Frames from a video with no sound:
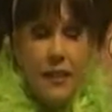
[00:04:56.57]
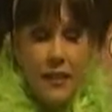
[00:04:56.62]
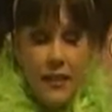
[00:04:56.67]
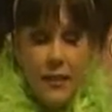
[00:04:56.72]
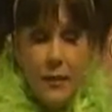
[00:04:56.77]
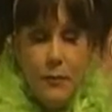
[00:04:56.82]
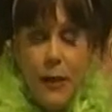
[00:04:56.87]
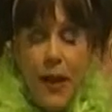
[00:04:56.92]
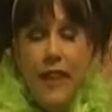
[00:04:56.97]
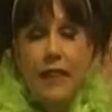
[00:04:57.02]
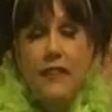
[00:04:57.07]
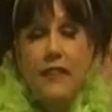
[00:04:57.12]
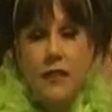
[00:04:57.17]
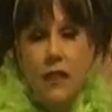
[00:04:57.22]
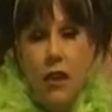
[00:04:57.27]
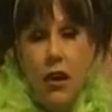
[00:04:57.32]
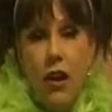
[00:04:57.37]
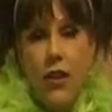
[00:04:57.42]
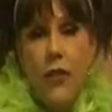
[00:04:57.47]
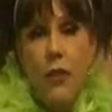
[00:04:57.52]
and it's
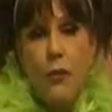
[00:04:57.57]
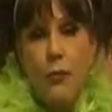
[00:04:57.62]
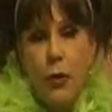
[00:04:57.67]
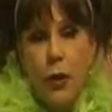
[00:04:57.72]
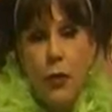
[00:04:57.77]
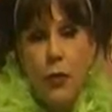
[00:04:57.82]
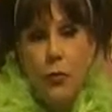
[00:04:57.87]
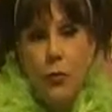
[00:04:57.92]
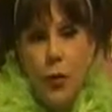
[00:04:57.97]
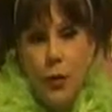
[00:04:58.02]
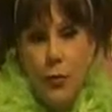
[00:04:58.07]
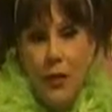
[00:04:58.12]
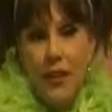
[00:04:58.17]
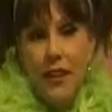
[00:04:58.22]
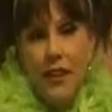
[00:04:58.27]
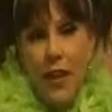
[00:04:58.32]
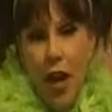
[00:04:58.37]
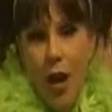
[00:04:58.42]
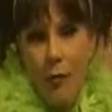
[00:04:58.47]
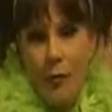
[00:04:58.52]
based on the book
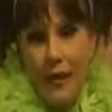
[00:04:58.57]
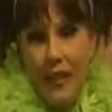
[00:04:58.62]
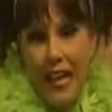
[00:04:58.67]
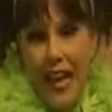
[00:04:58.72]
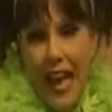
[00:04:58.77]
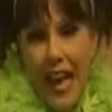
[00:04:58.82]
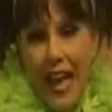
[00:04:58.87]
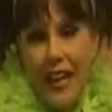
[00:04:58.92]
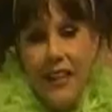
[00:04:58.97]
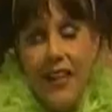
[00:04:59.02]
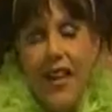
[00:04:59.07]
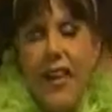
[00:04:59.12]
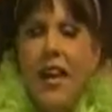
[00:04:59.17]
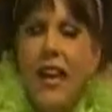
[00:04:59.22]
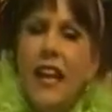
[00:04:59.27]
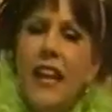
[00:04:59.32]
Ruby the Copycat,